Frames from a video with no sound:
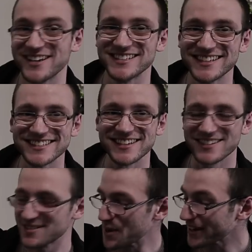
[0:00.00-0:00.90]
crazy that he
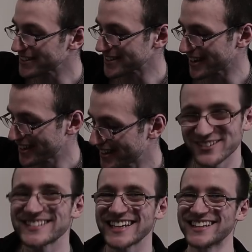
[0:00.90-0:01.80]
sent it to me because uh, I
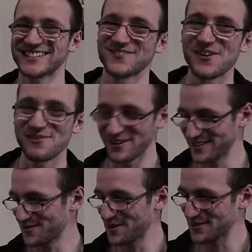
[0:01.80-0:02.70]
was thinking this is what,
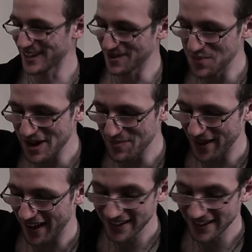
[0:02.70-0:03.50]
what it was gonna be, but